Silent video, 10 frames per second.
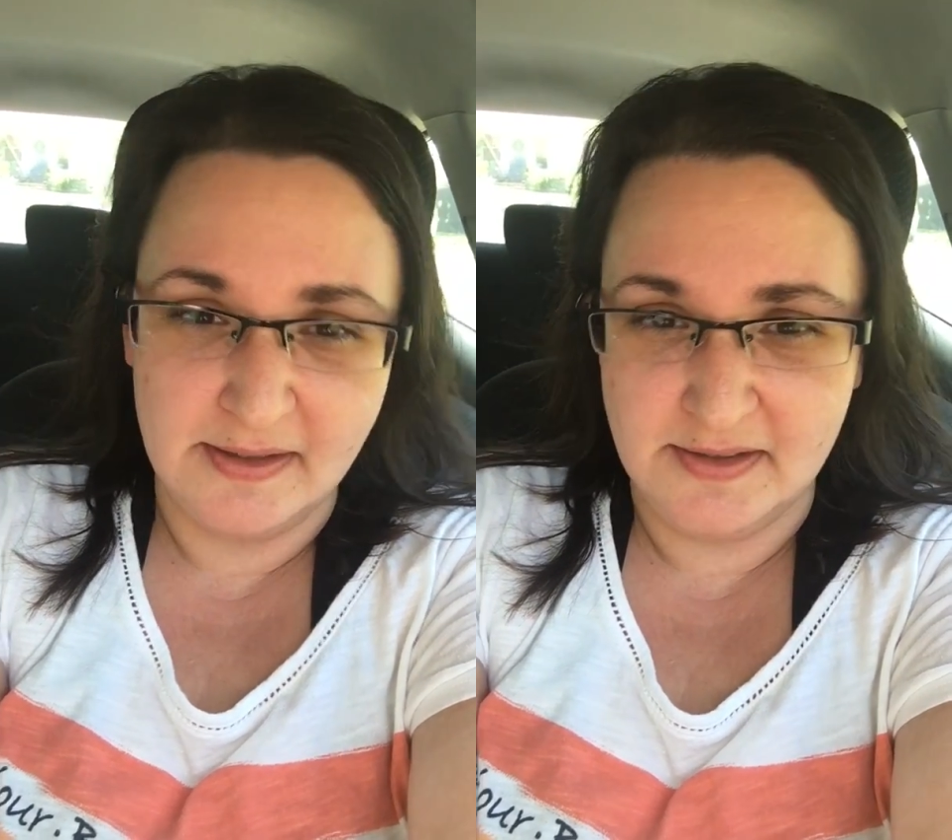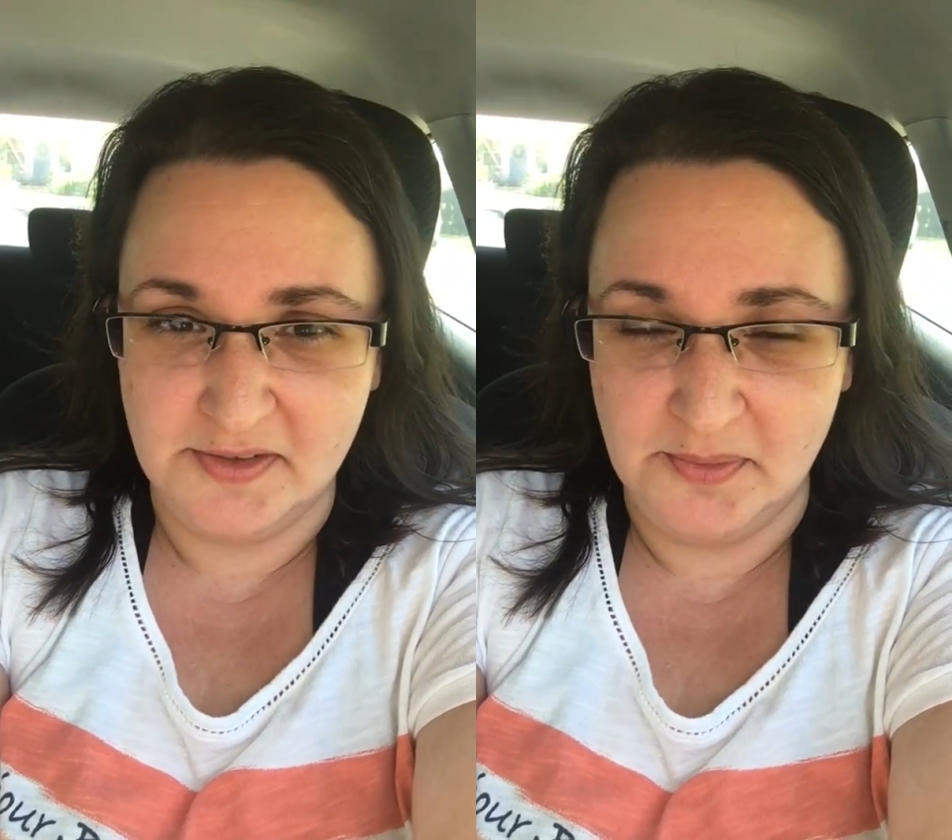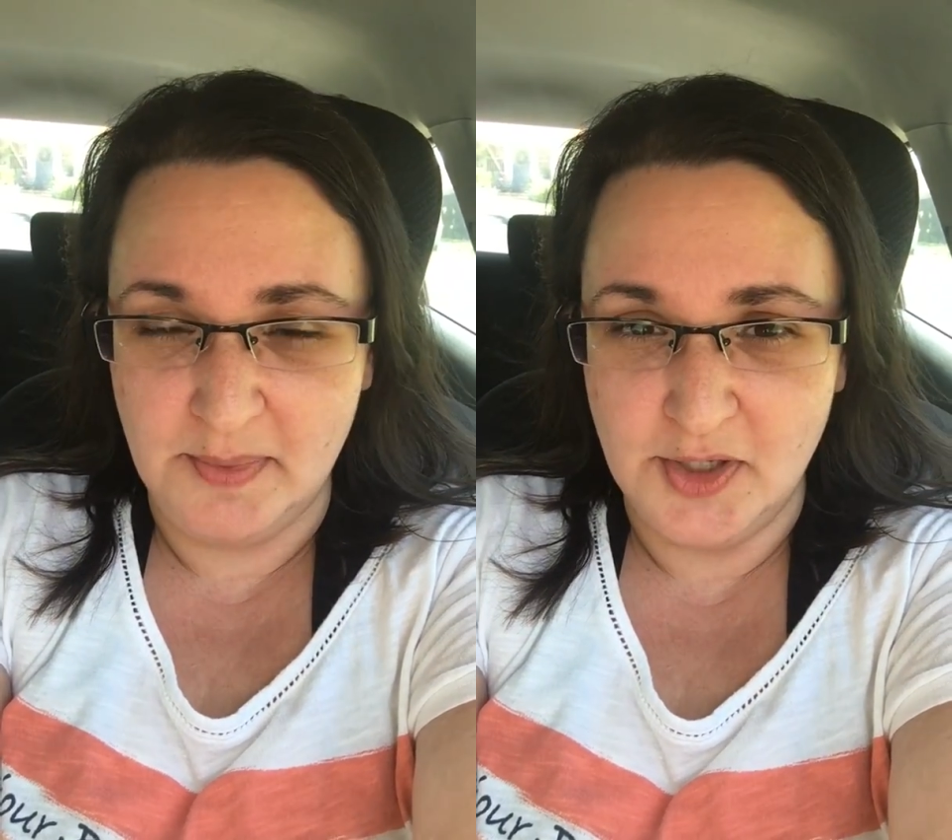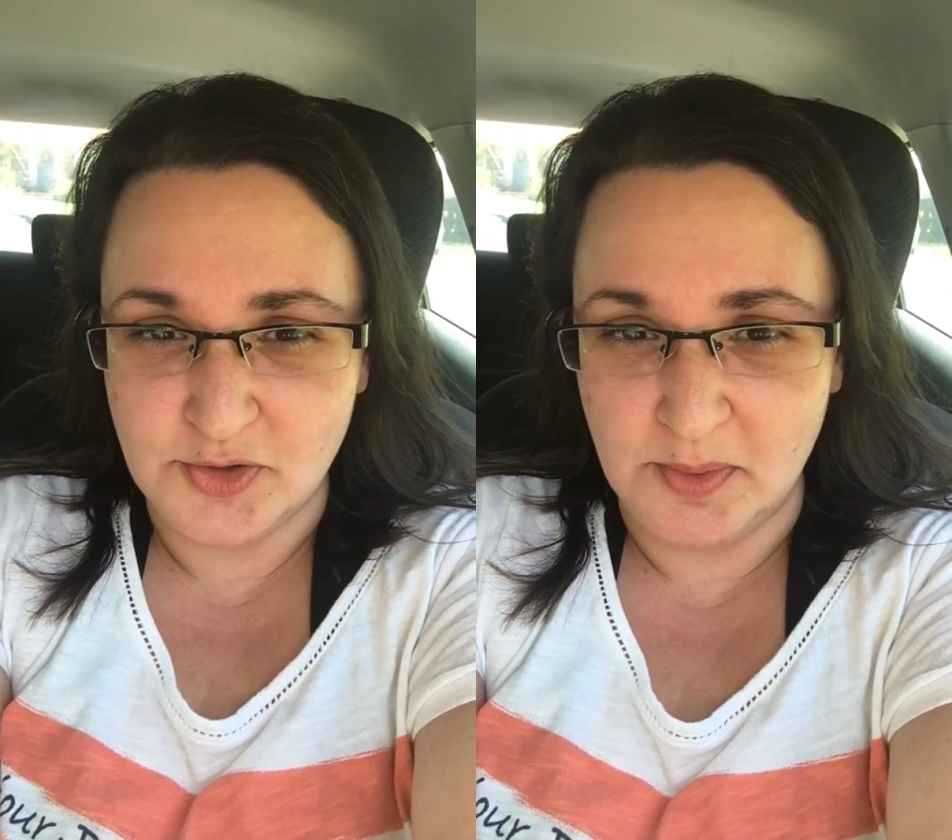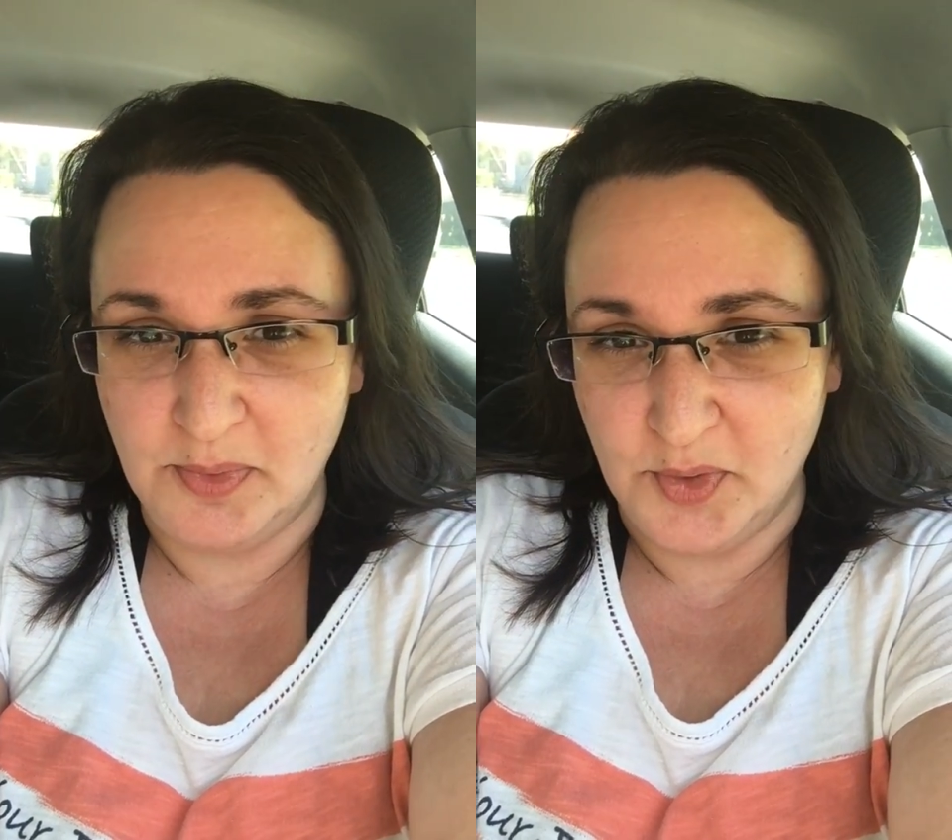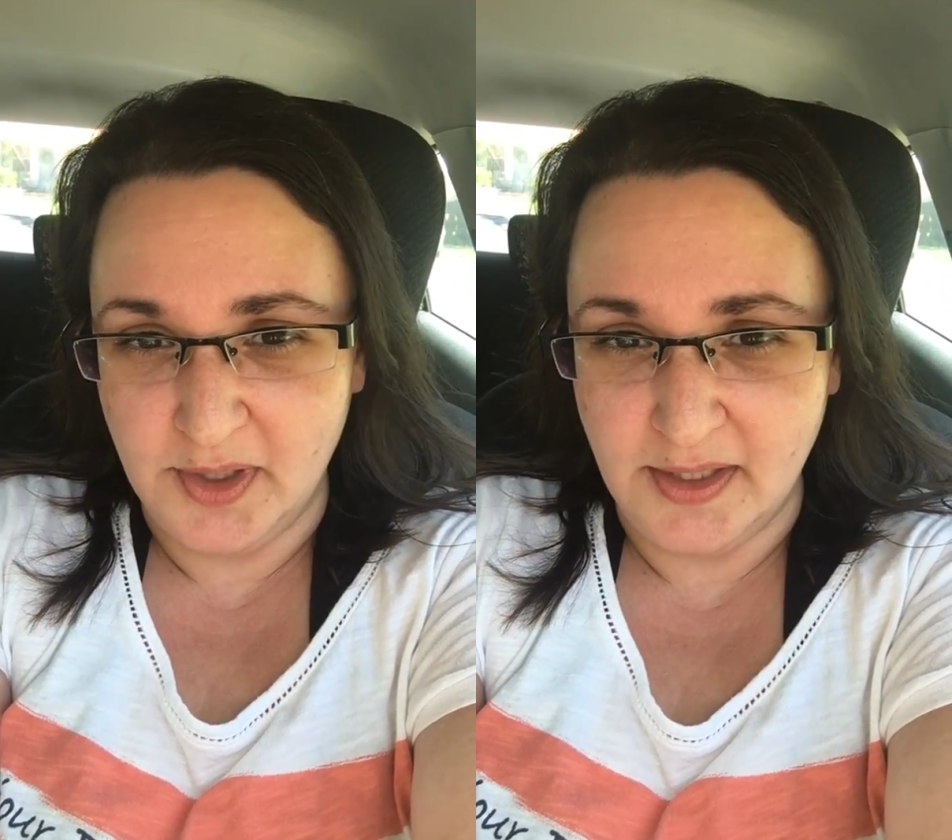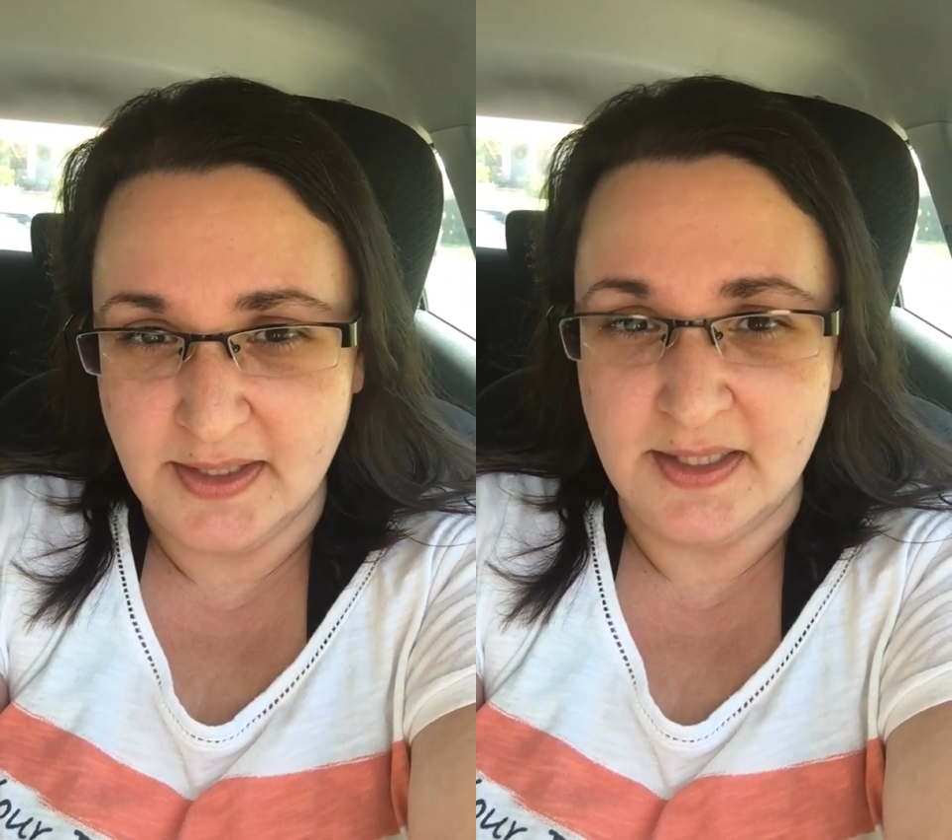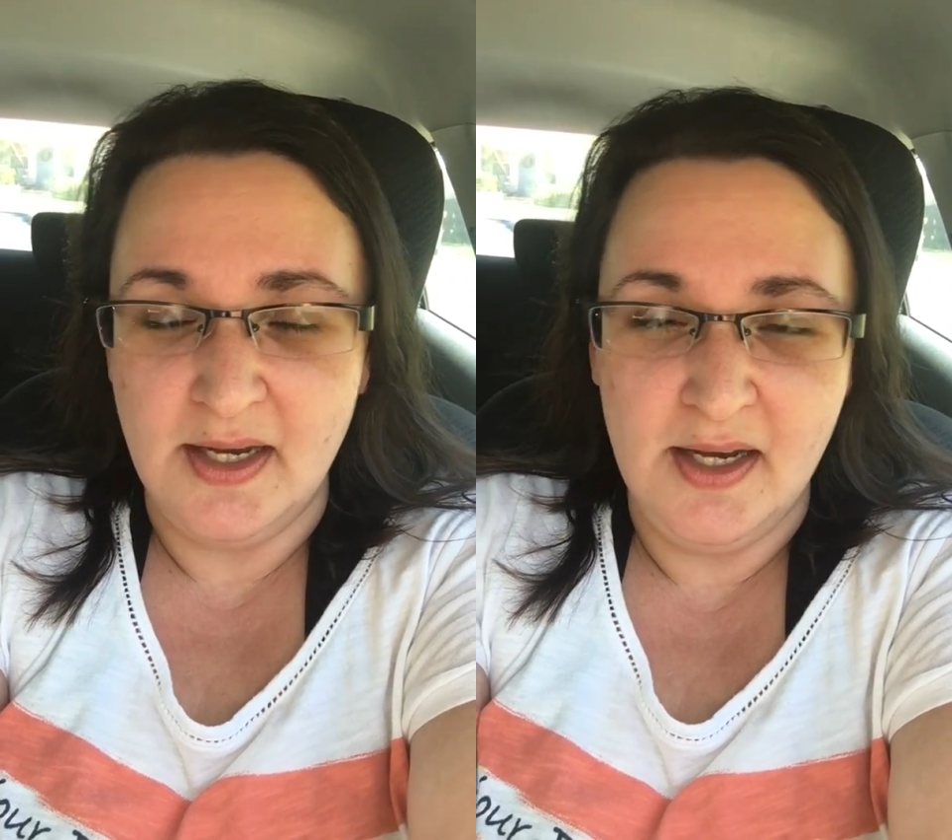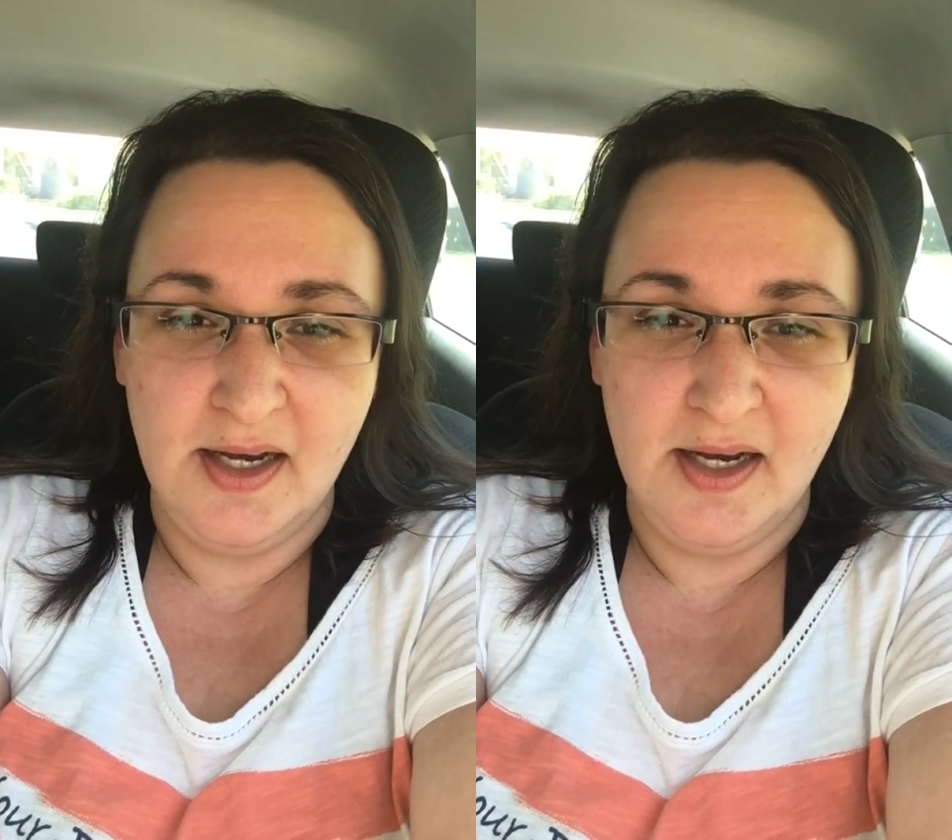that is of major importance